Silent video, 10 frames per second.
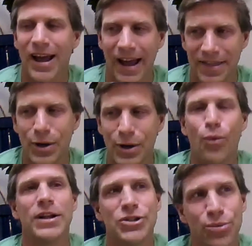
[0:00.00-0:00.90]
Yeah. I think
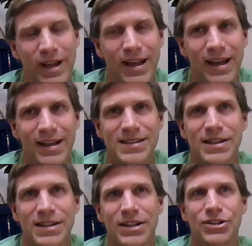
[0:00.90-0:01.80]
once we get
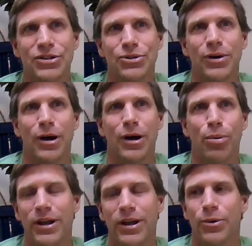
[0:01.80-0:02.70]
to a
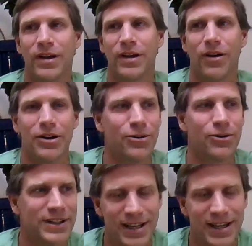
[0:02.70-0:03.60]
point when we have
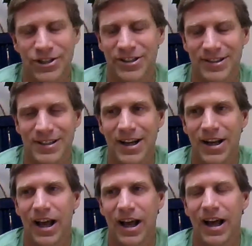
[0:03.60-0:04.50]
ongoing sentience,
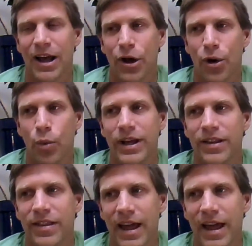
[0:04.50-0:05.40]
uh, we
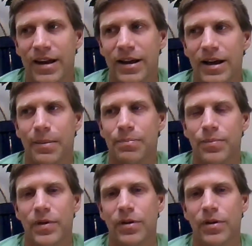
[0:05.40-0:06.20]
can then um,